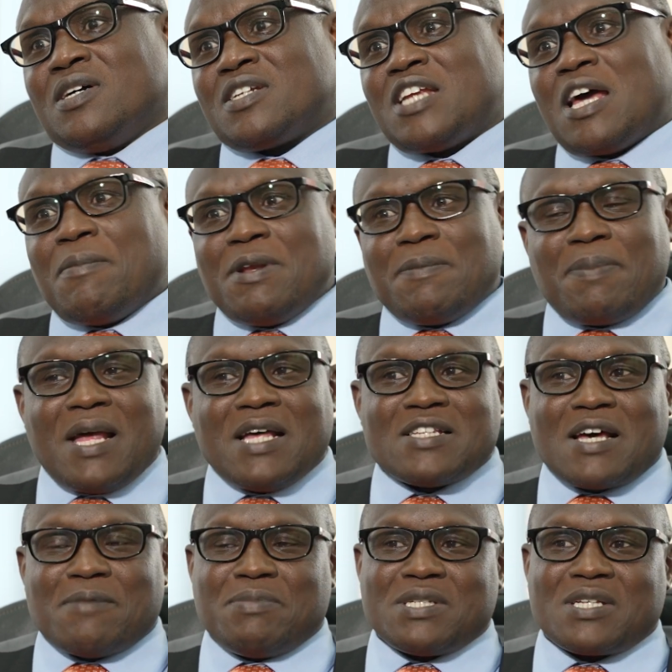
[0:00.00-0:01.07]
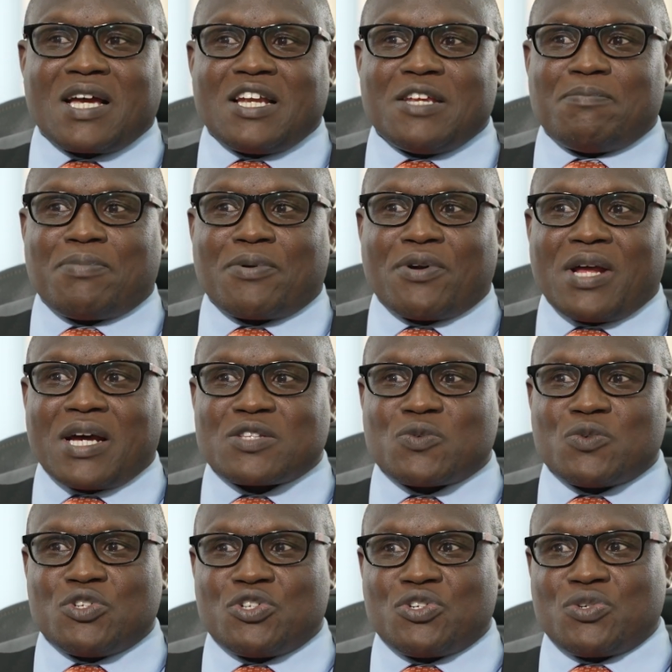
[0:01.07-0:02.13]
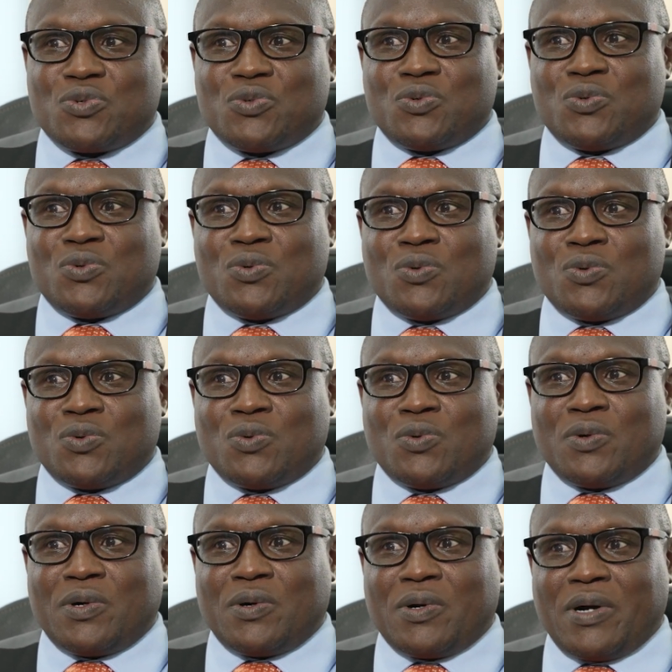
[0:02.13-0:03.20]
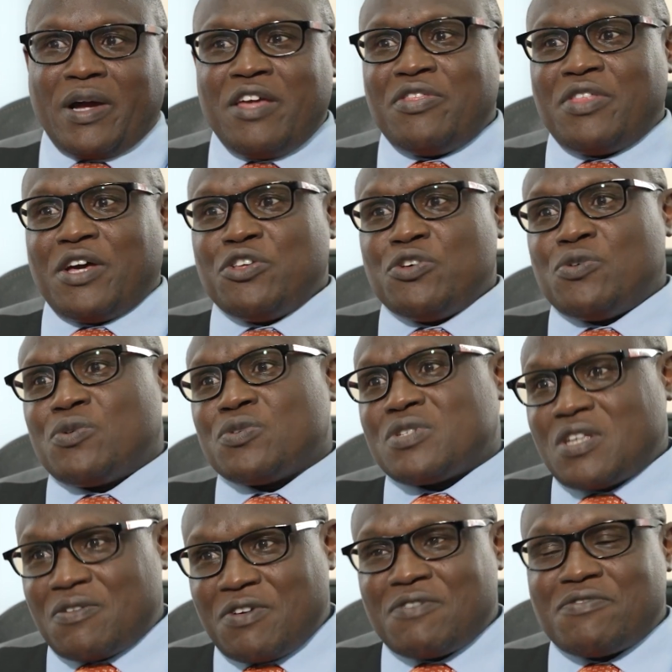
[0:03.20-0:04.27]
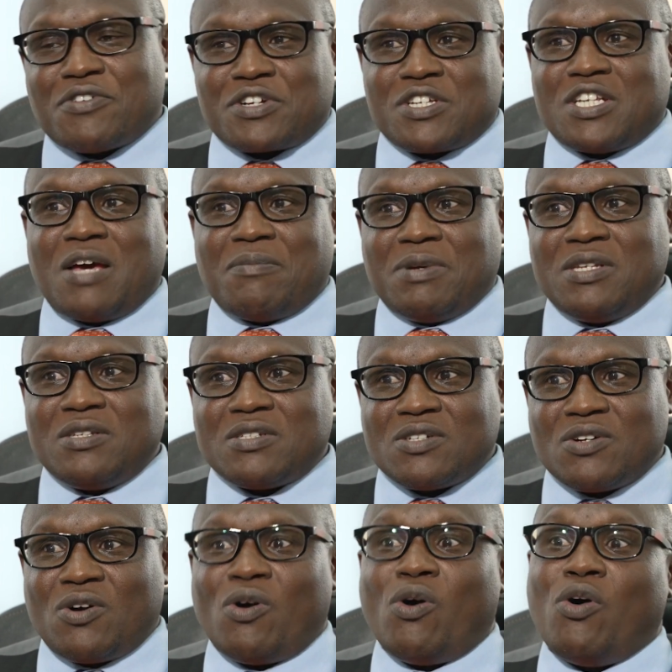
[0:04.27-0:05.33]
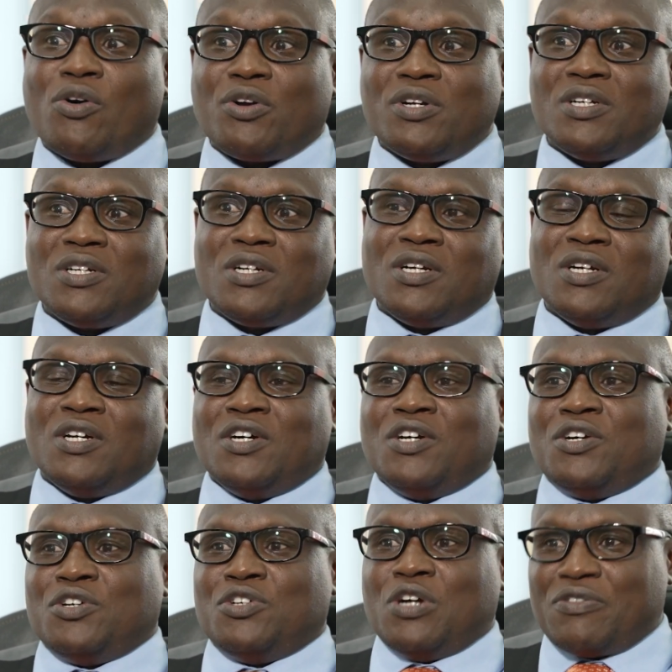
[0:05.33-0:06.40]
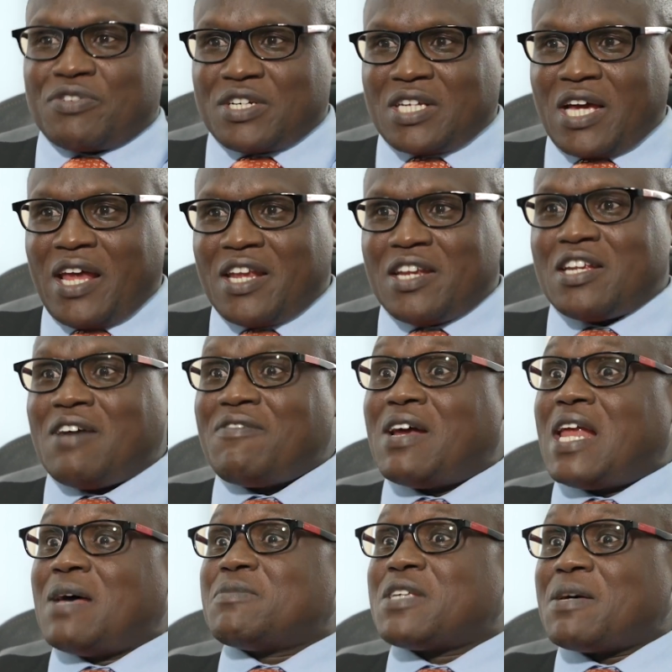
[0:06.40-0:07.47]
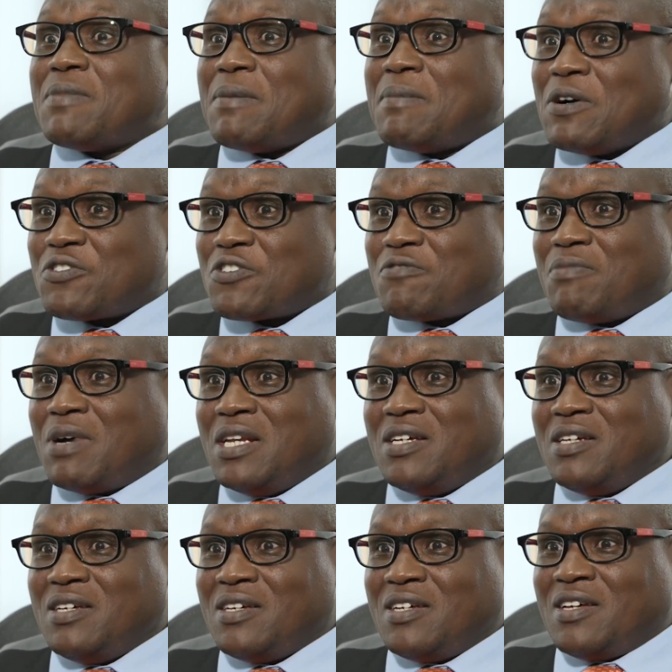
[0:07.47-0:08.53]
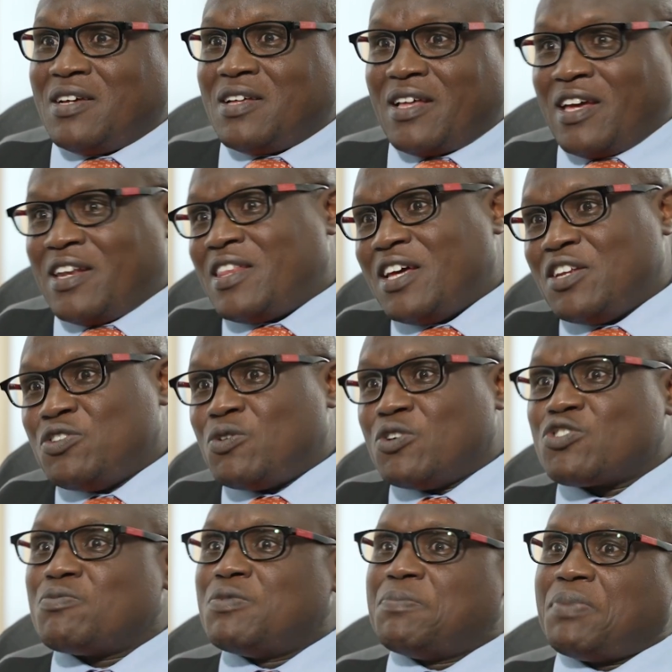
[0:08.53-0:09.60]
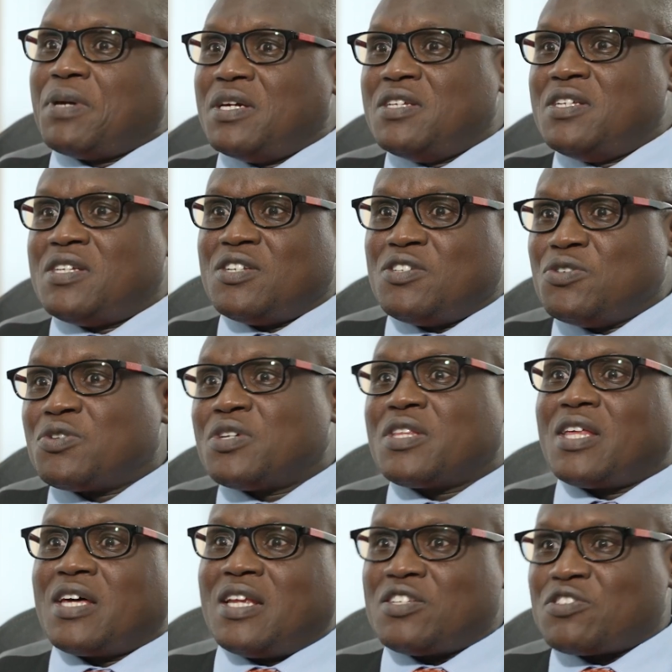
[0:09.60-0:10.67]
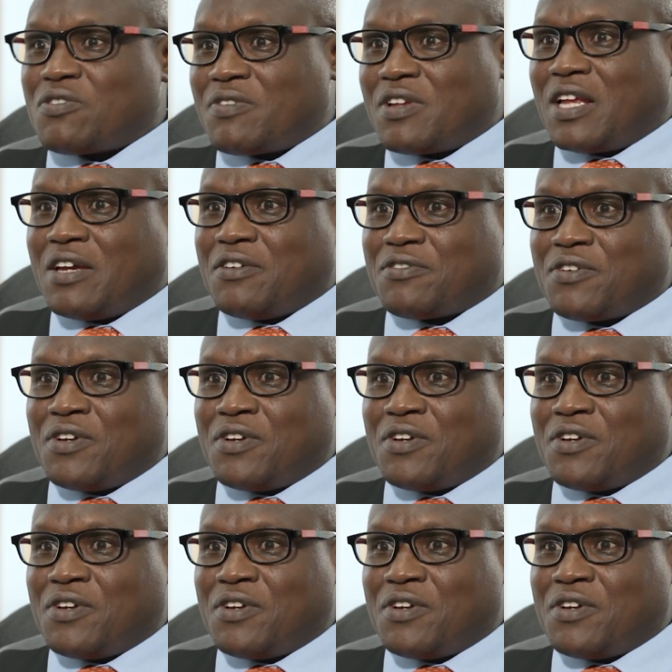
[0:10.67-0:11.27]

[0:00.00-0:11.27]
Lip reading: Retirement plans are basically products which either you're saving for retirement or you have retired and you have a lump sum amount of money and then you want to be paid during the rest of the life.